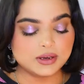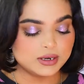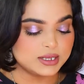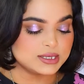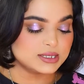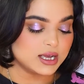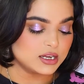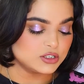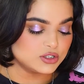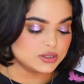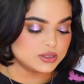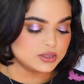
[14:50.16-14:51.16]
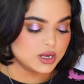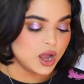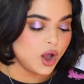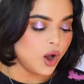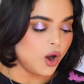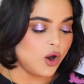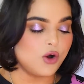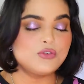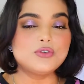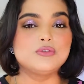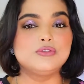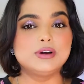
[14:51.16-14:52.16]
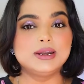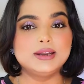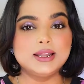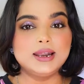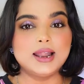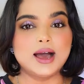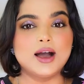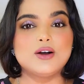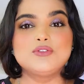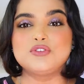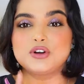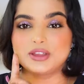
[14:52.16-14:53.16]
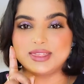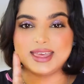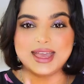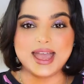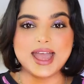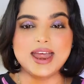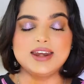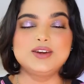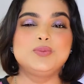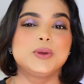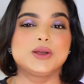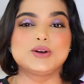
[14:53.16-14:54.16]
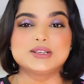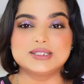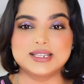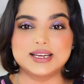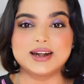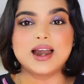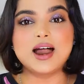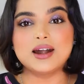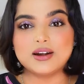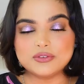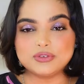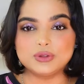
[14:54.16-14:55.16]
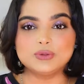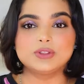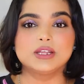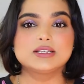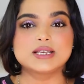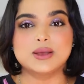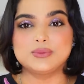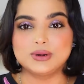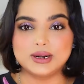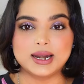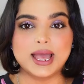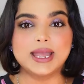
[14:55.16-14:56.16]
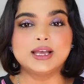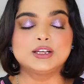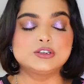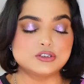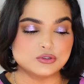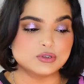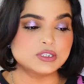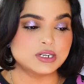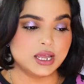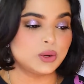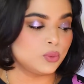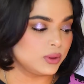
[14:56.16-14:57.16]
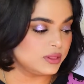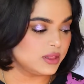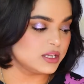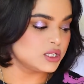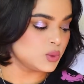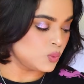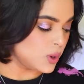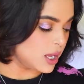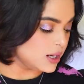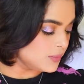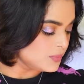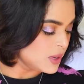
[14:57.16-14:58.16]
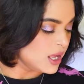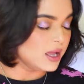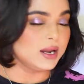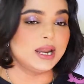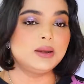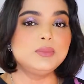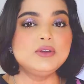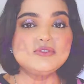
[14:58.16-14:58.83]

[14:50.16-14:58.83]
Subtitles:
the discussion of vanilla for the end because there are a few things I would like to state with this one. Let me